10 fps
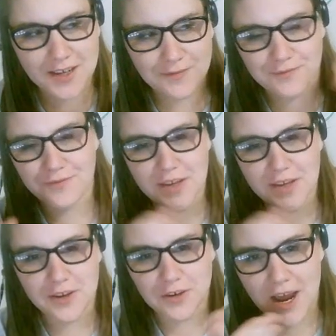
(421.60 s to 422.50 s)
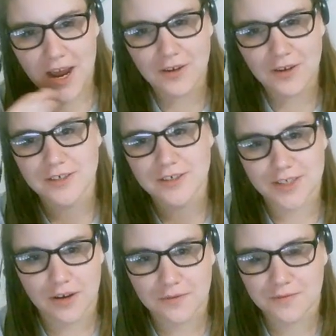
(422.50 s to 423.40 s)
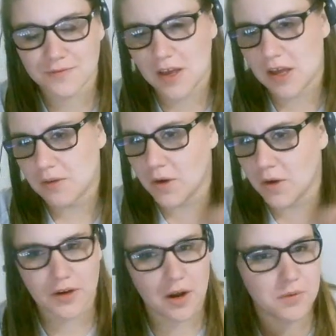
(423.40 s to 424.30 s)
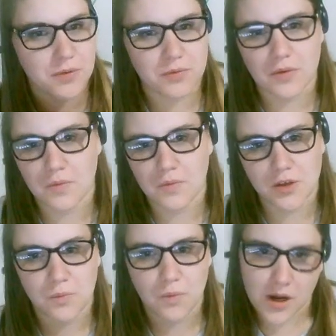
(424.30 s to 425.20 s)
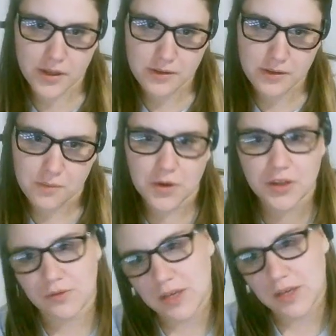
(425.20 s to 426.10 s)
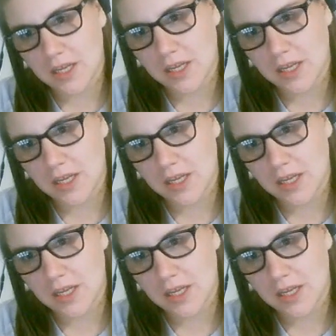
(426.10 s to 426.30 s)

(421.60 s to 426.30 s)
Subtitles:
of figure out yourself and what you're going through, what you want and what you need.